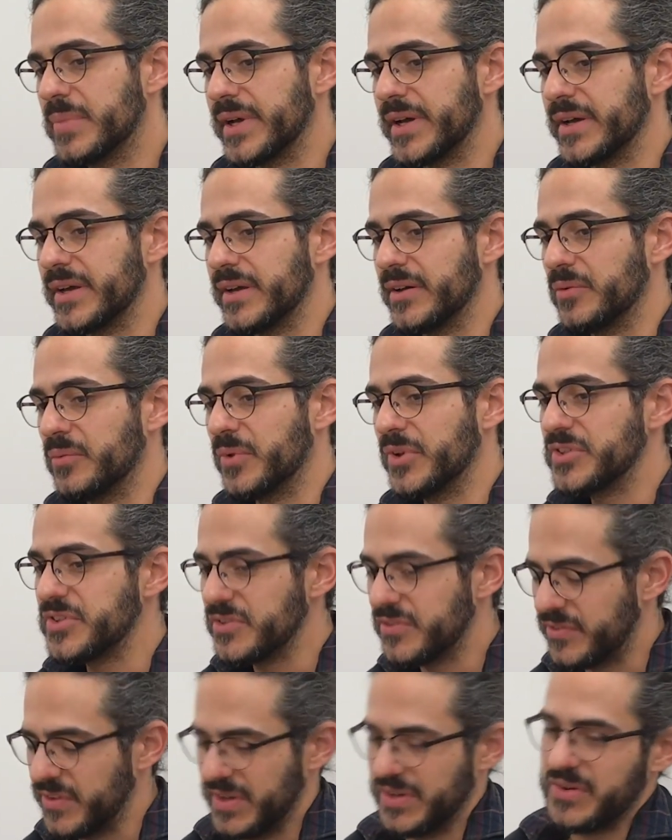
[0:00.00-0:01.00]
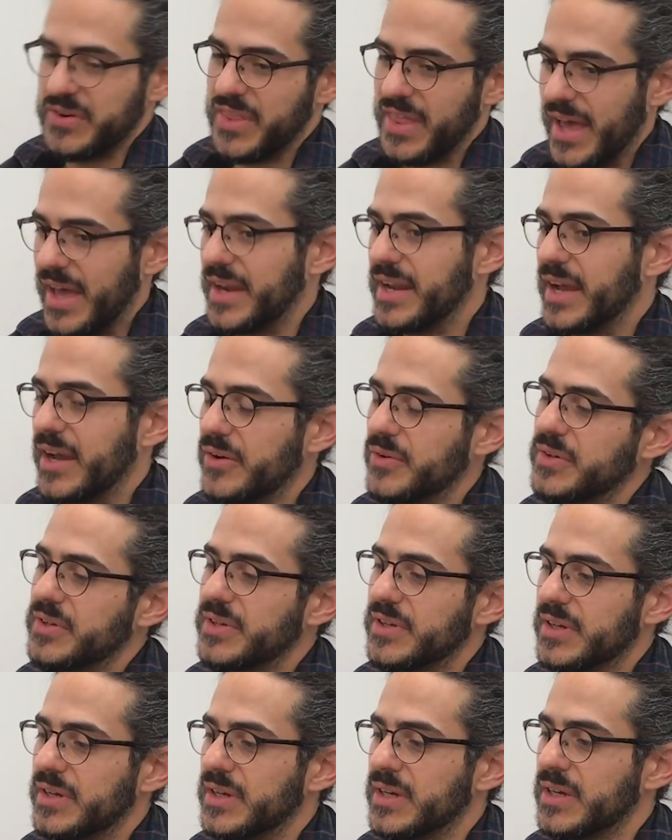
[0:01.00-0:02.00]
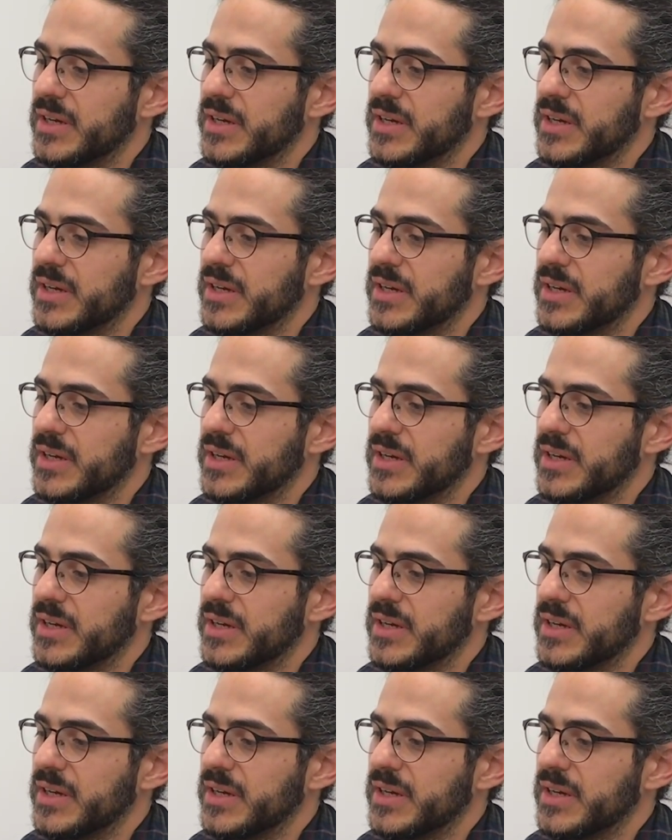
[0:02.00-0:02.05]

But once you figured that out,